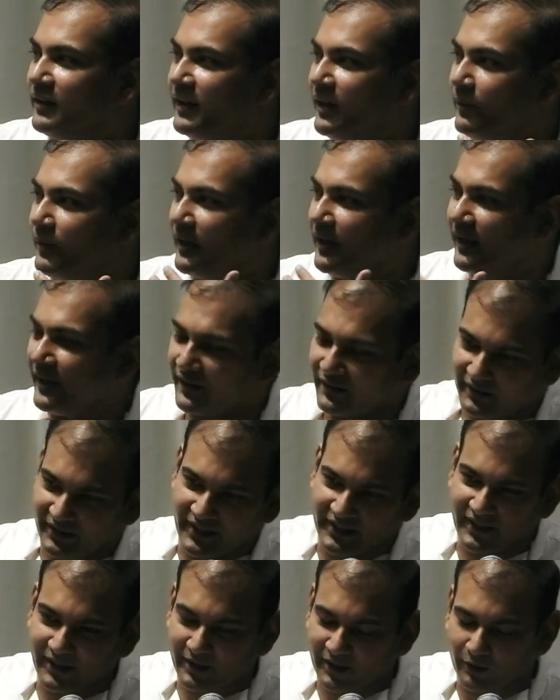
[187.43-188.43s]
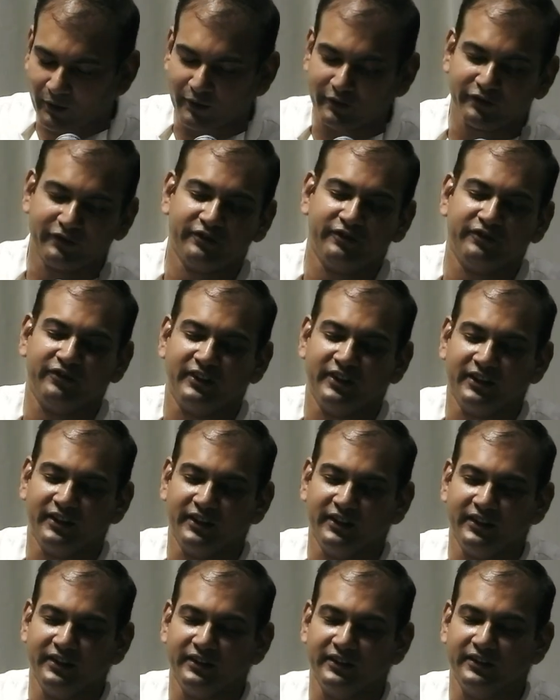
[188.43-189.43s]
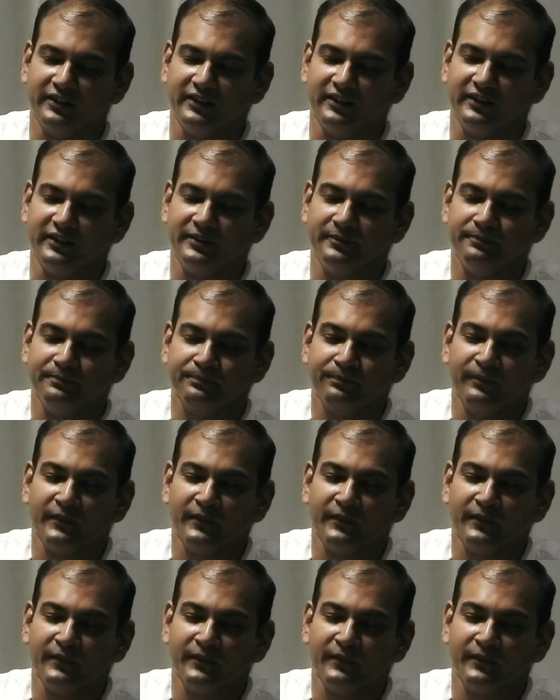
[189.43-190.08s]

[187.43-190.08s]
They were like taking off the